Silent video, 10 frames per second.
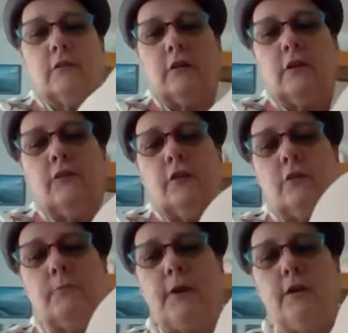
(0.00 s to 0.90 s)
again,
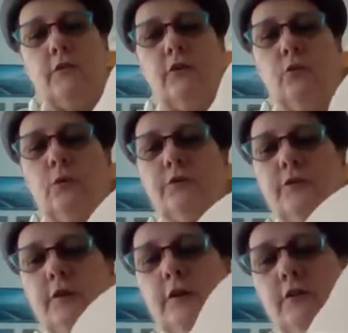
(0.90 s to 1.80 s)
they're made in the
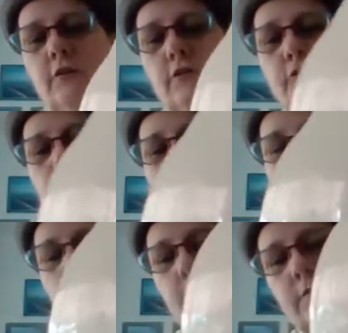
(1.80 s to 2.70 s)
USA. There's
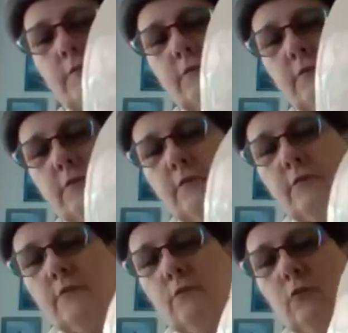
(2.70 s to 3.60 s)
the
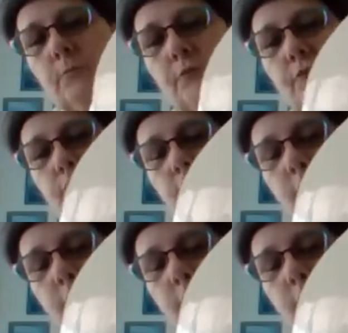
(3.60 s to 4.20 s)
Whoops.